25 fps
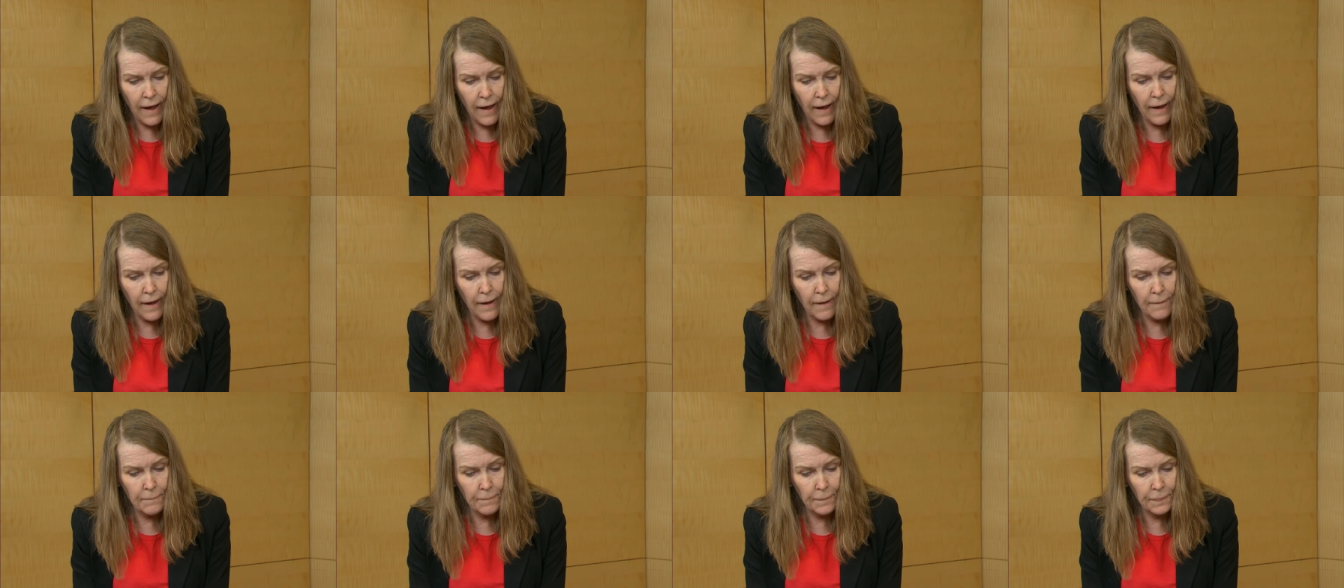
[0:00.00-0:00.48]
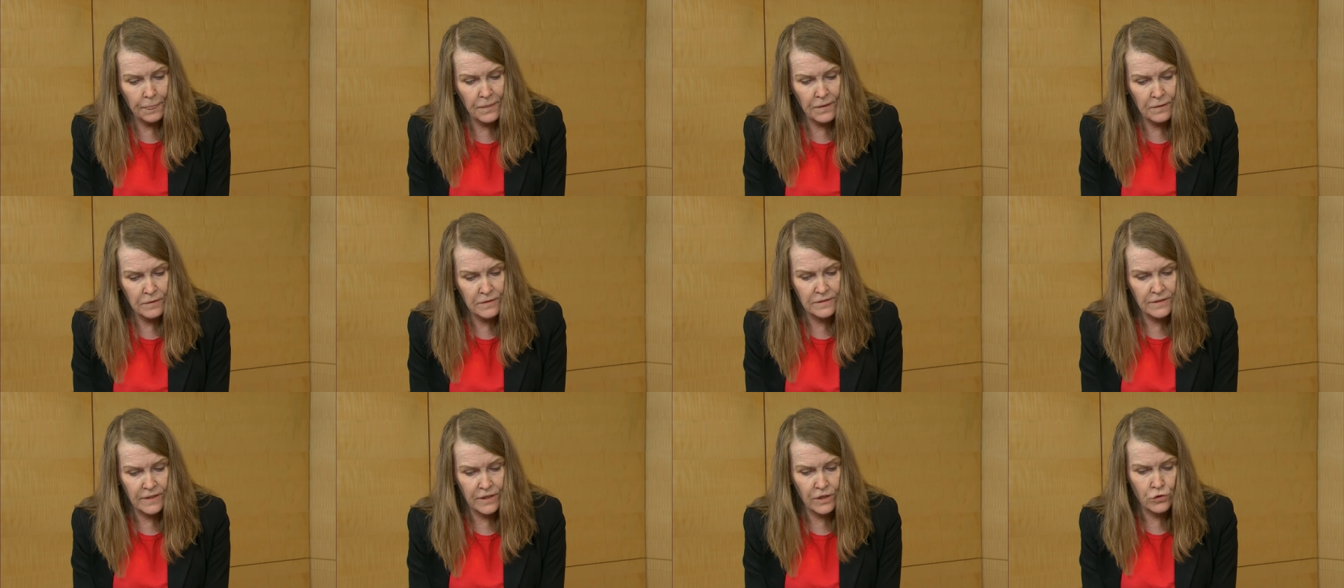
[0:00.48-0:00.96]
Um, the
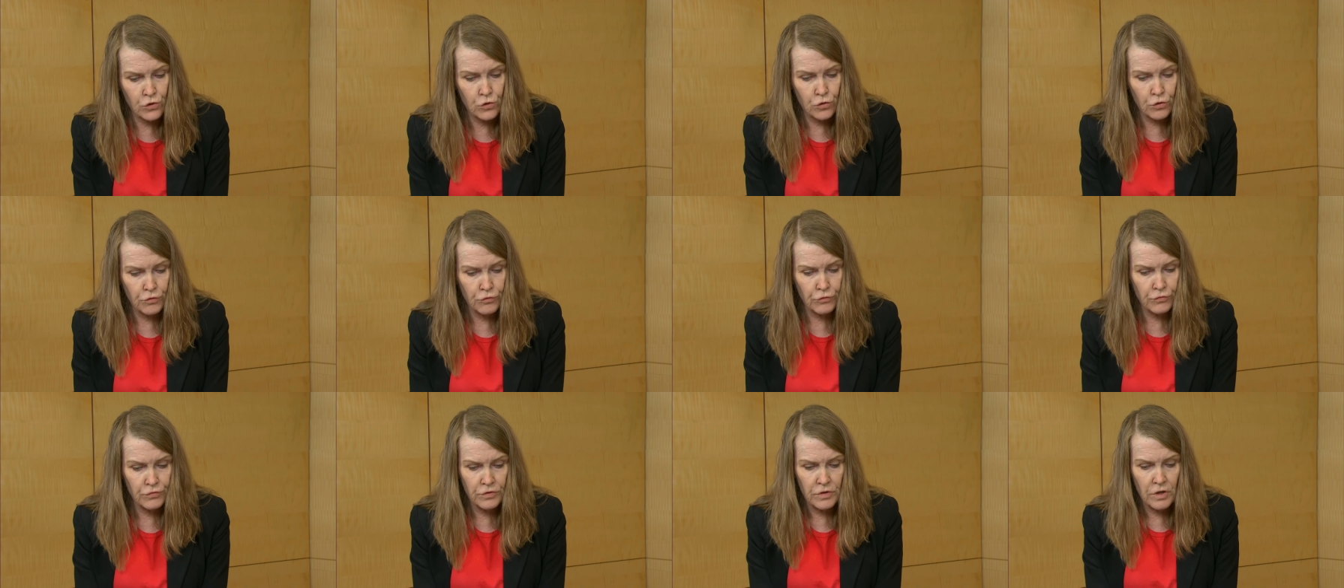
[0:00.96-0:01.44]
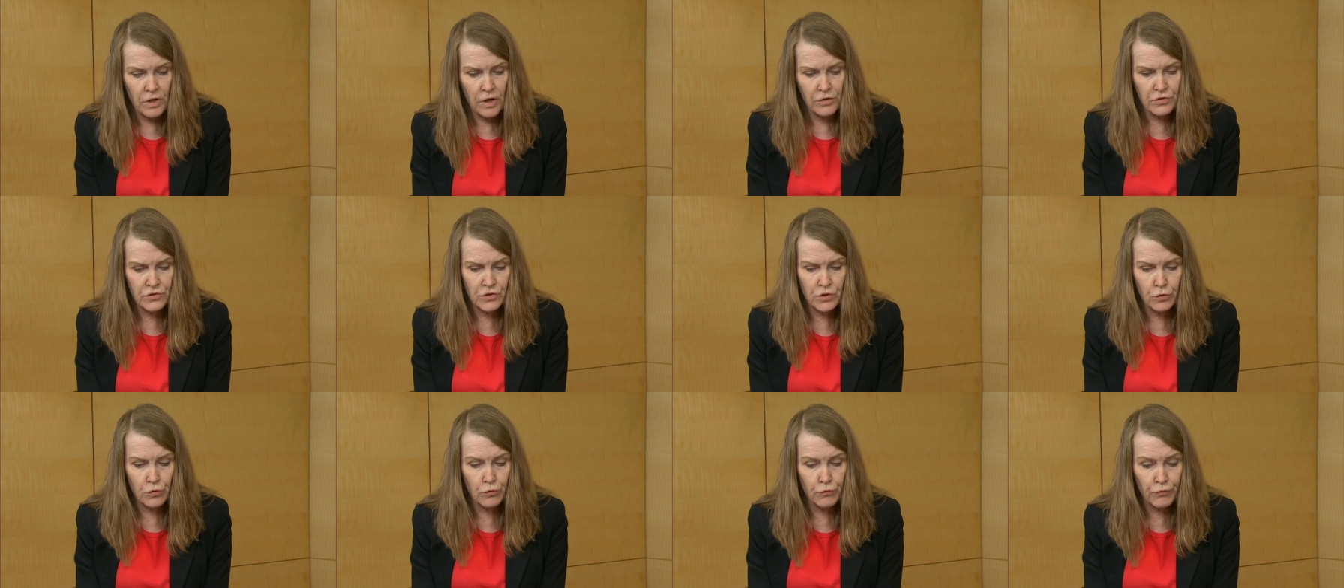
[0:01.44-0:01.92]

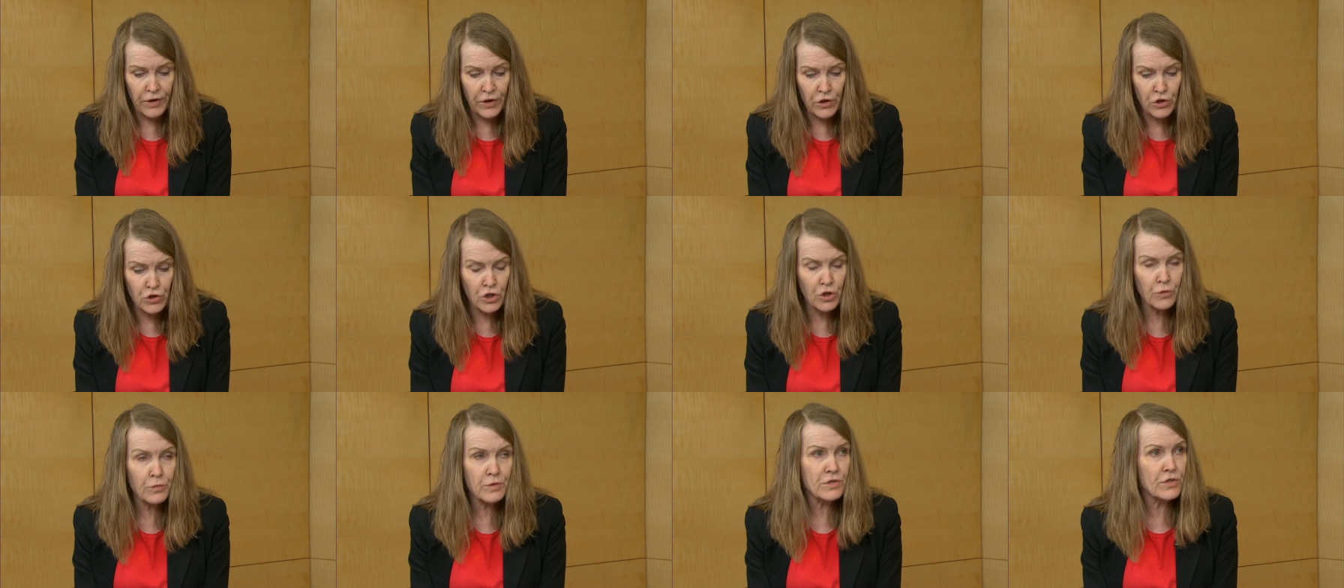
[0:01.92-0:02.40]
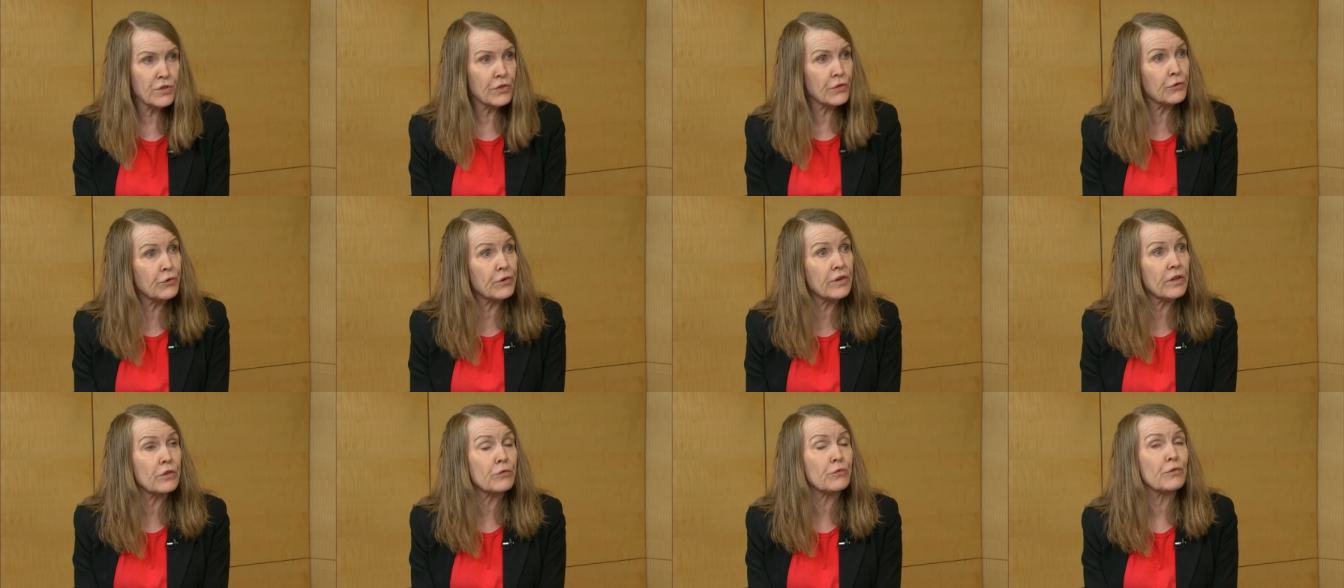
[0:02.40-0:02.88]
teacher-student uh, ratio was
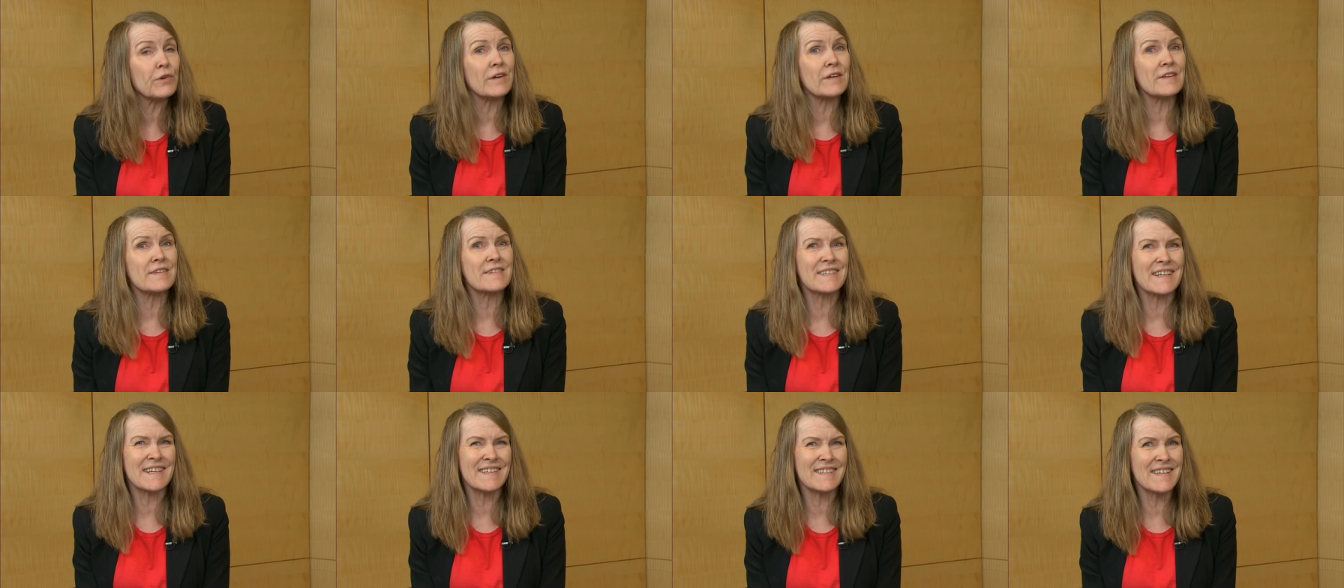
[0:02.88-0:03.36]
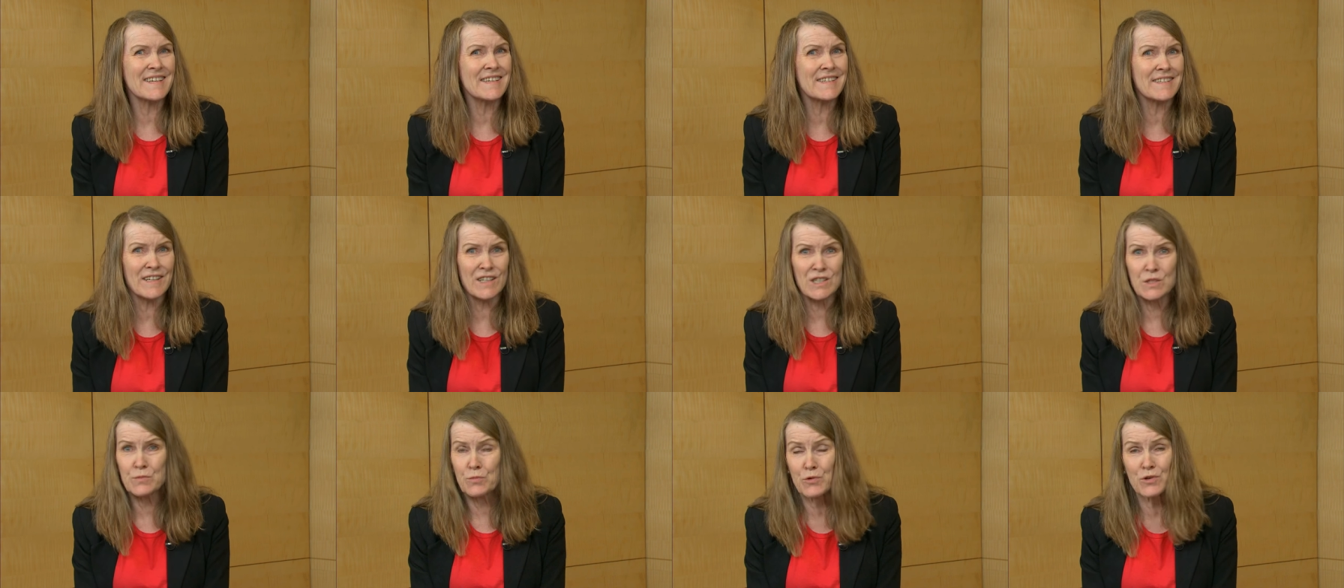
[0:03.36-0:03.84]
33 to
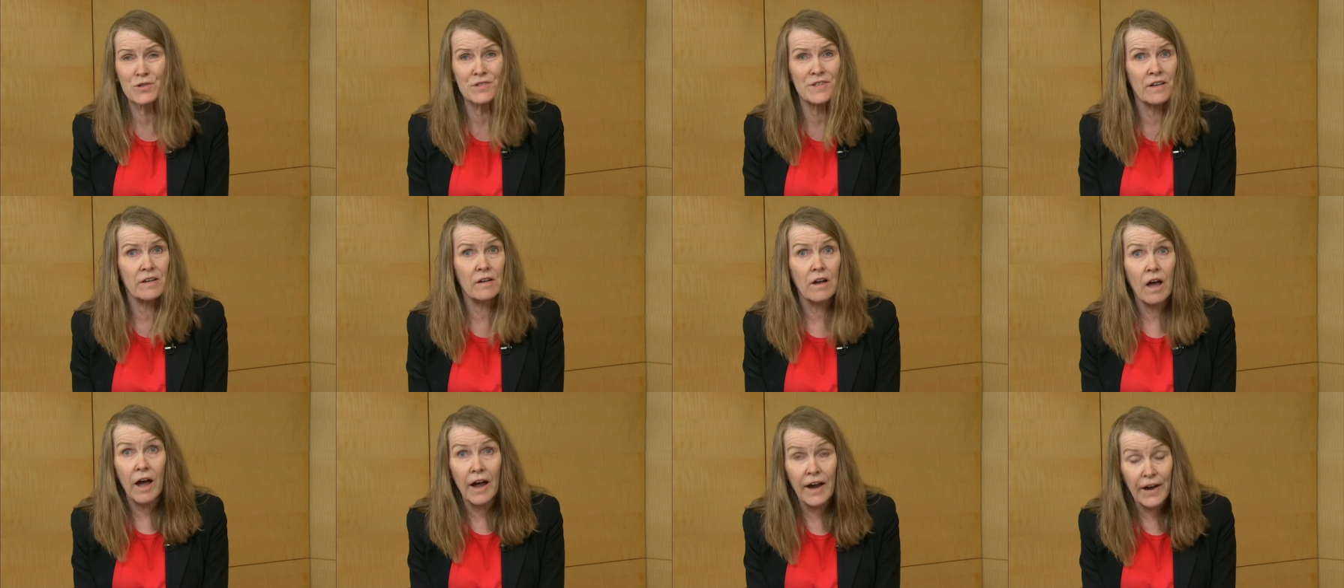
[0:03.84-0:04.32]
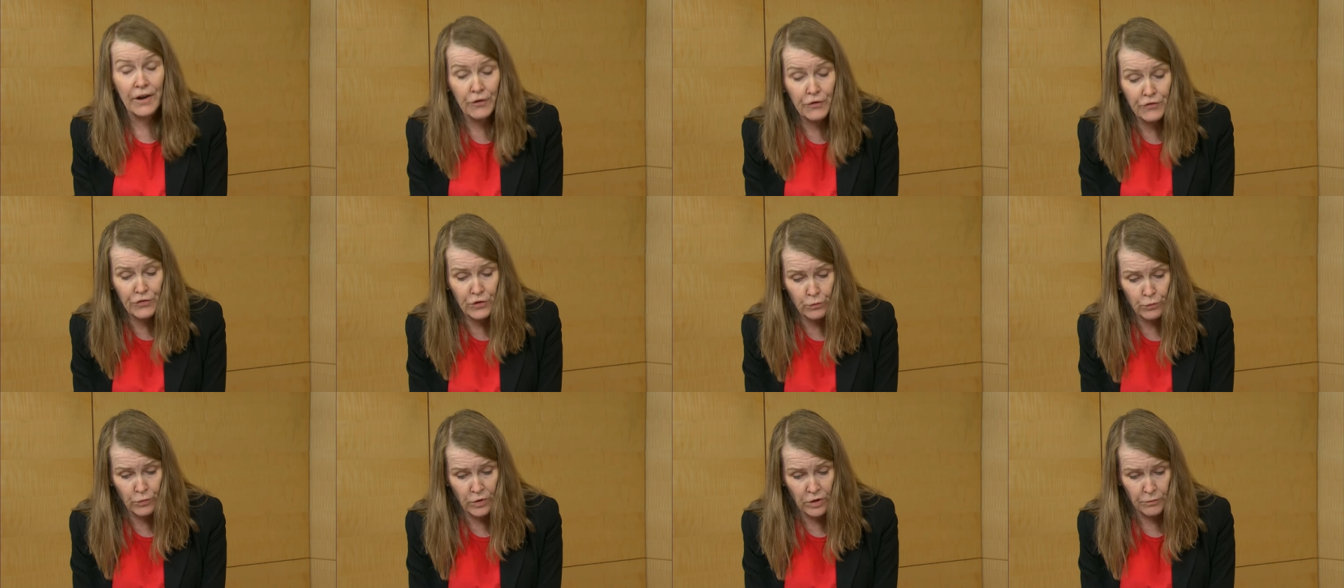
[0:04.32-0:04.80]
66 percent higher
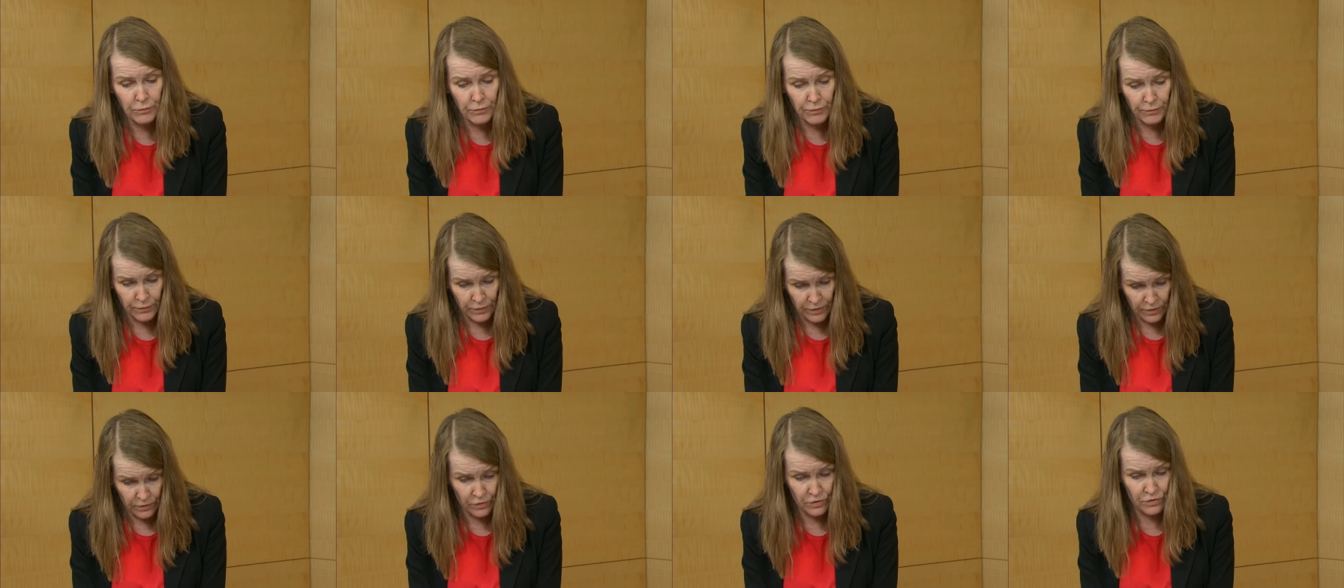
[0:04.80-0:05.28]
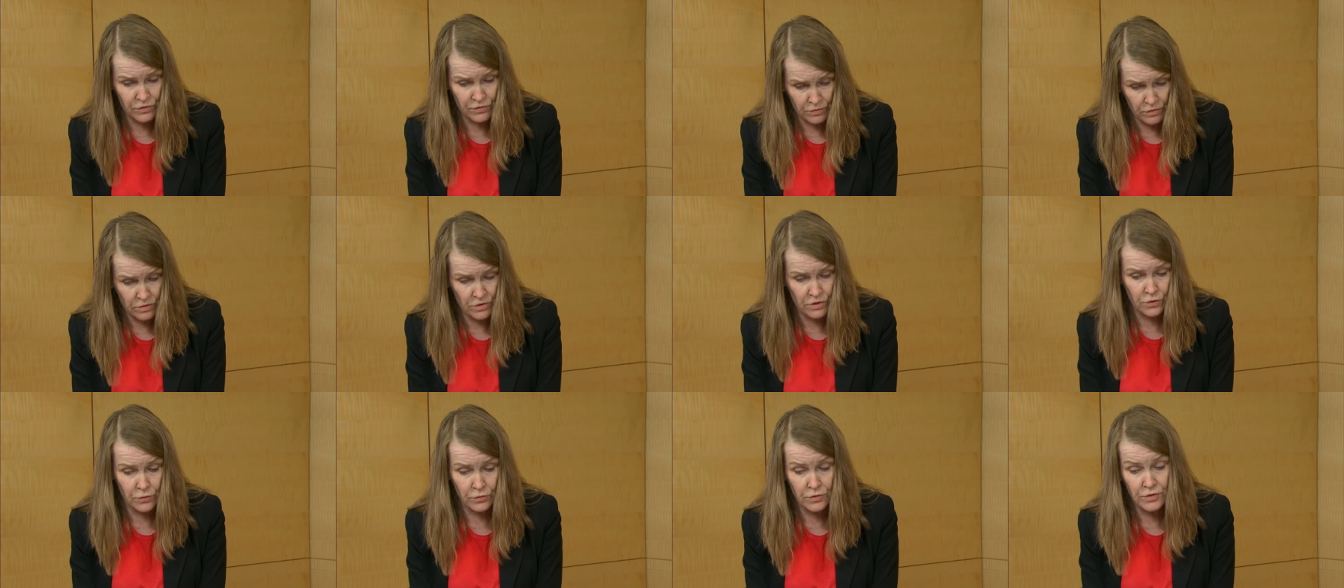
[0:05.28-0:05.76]
than what
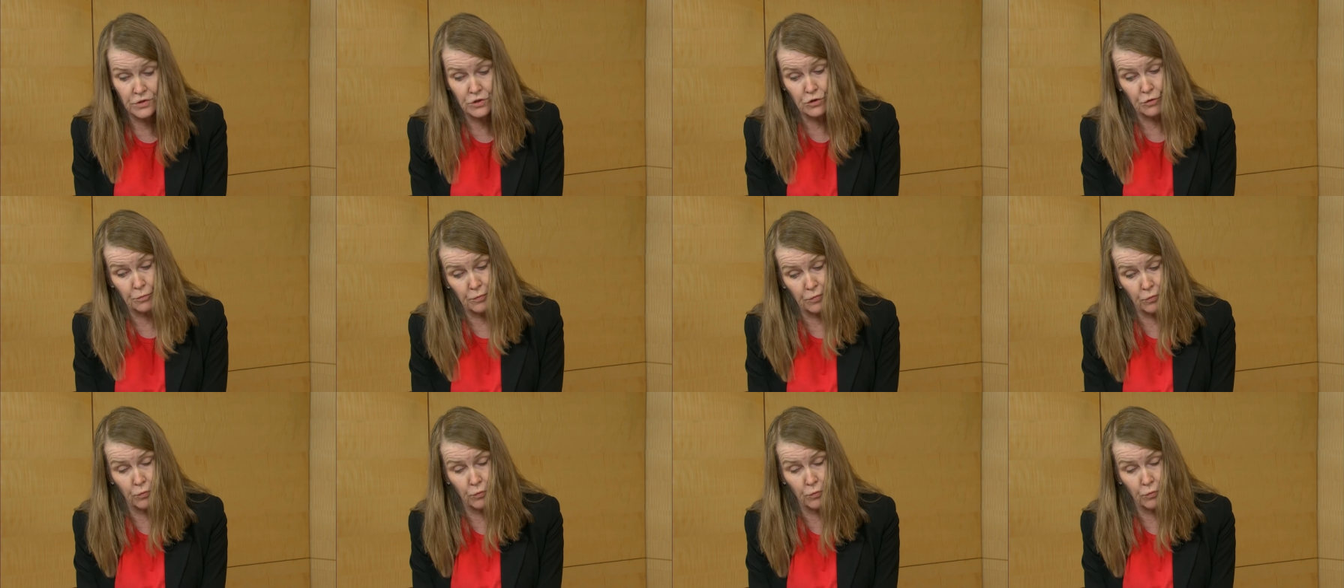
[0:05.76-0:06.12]
students are,